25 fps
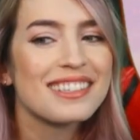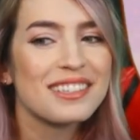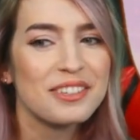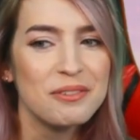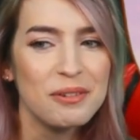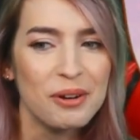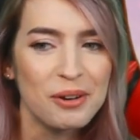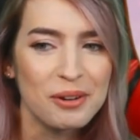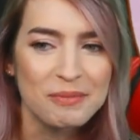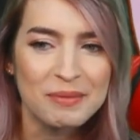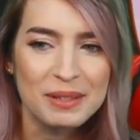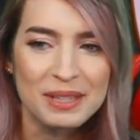You
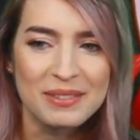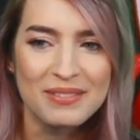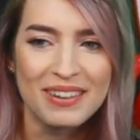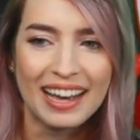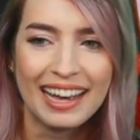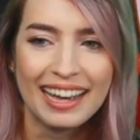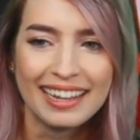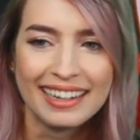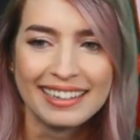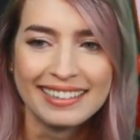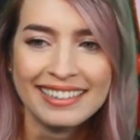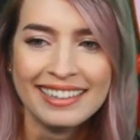OP,
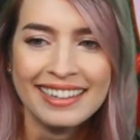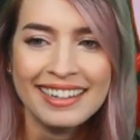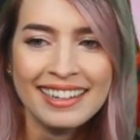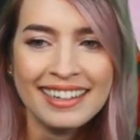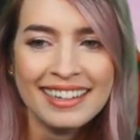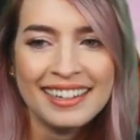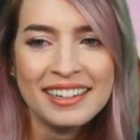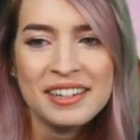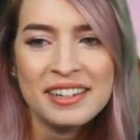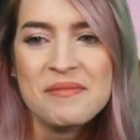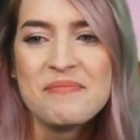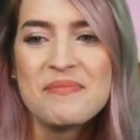man.
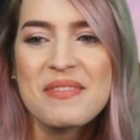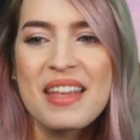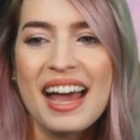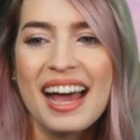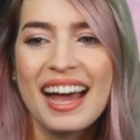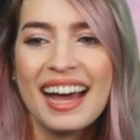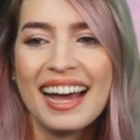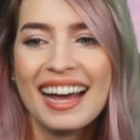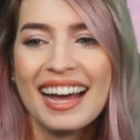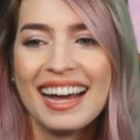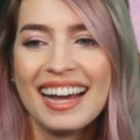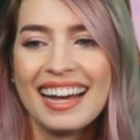
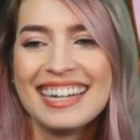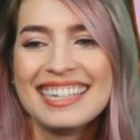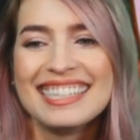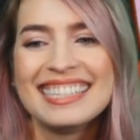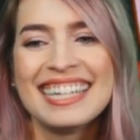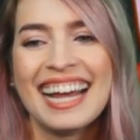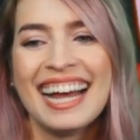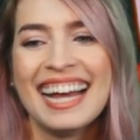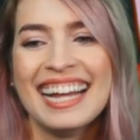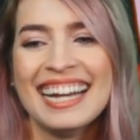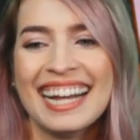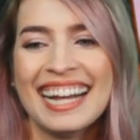
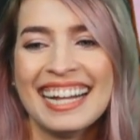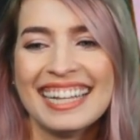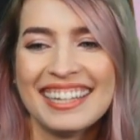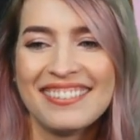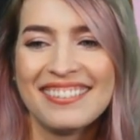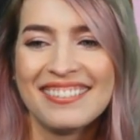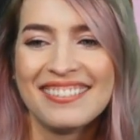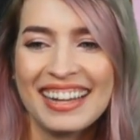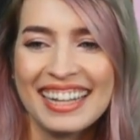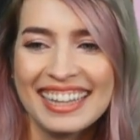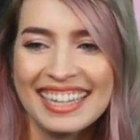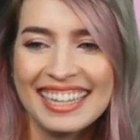Dan,
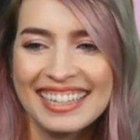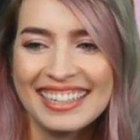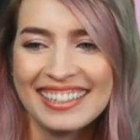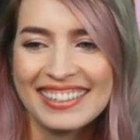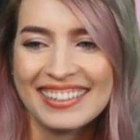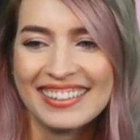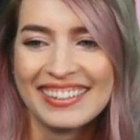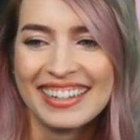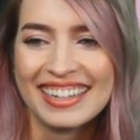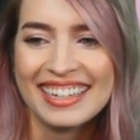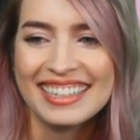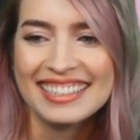hello,
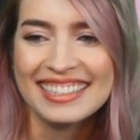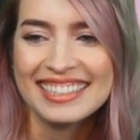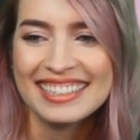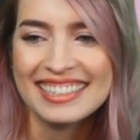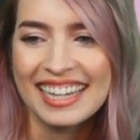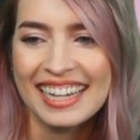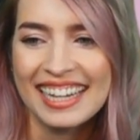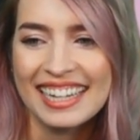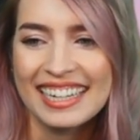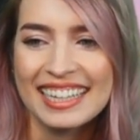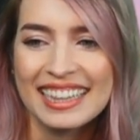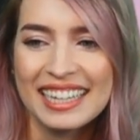hello.
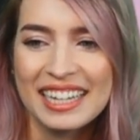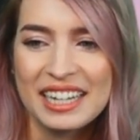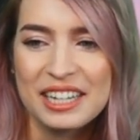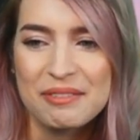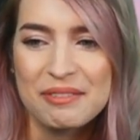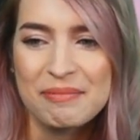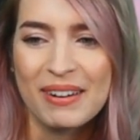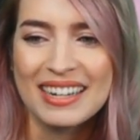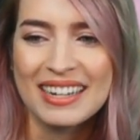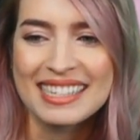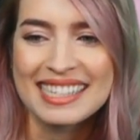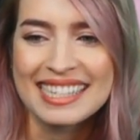Shade, hello.
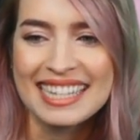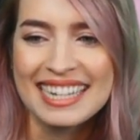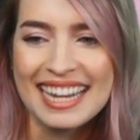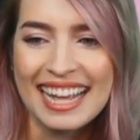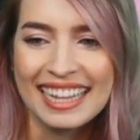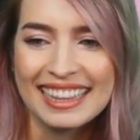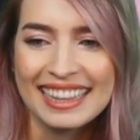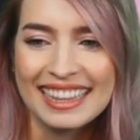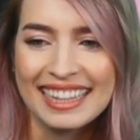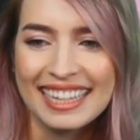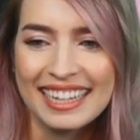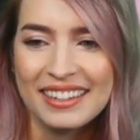Present,
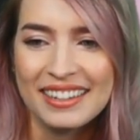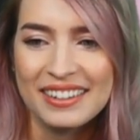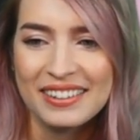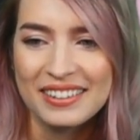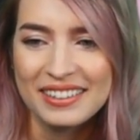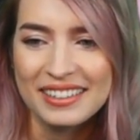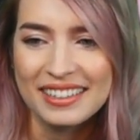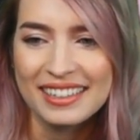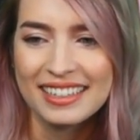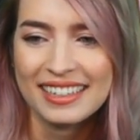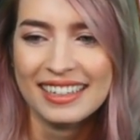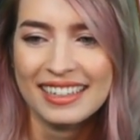
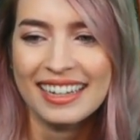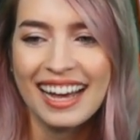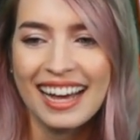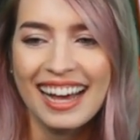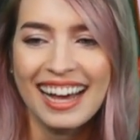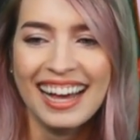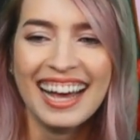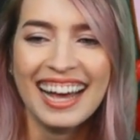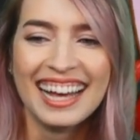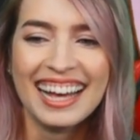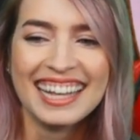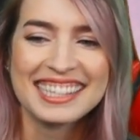hello.
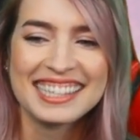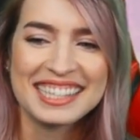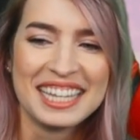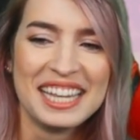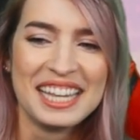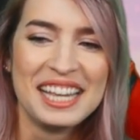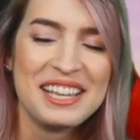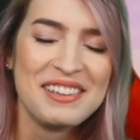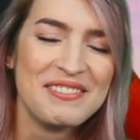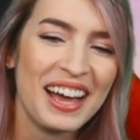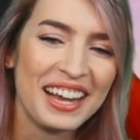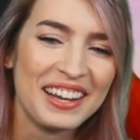I'll
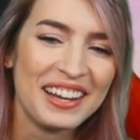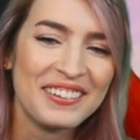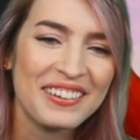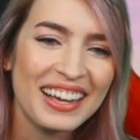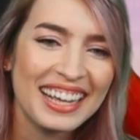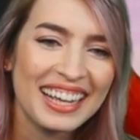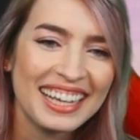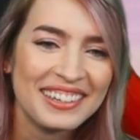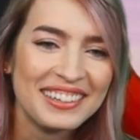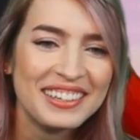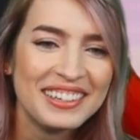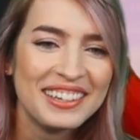see my way out.